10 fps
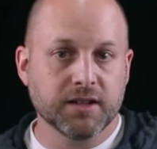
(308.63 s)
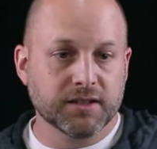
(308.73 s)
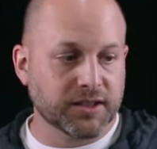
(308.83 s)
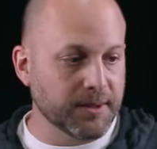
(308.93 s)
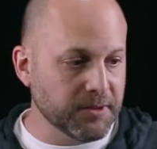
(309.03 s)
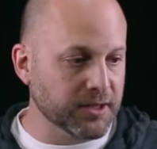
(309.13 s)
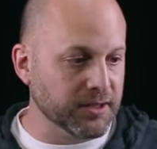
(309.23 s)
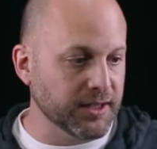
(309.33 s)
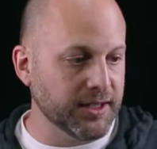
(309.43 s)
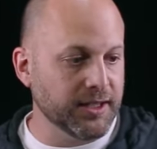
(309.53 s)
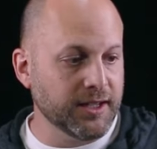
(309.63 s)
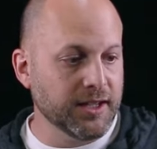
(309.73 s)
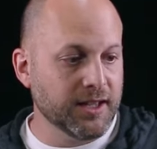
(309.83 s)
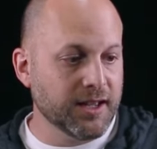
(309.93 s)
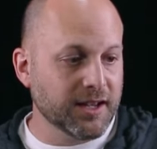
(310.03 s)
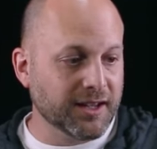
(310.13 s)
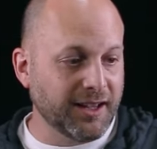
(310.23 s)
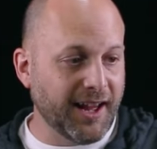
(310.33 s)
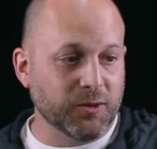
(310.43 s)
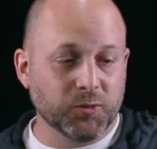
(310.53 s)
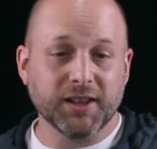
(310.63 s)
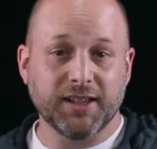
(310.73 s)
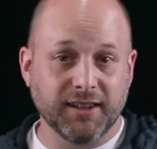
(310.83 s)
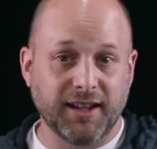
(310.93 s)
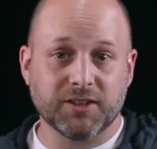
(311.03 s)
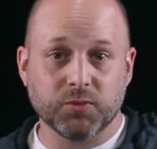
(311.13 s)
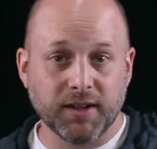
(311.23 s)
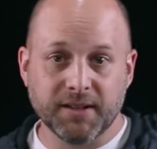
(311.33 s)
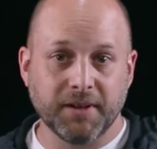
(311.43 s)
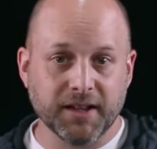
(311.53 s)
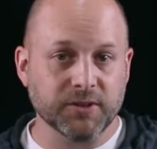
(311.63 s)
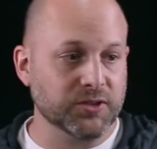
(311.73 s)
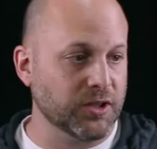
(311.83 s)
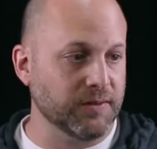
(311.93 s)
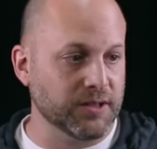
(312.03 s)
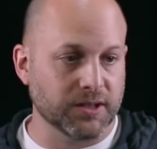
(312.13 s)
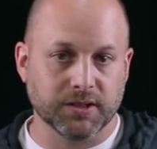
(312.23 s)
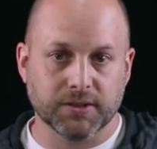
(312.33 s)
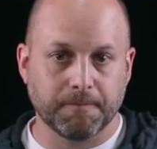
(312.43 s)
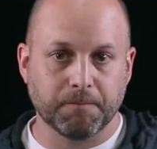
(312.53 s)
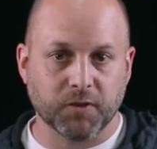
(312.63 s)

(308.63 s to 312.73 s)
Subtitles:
Similarly, cloud really likes running microservices.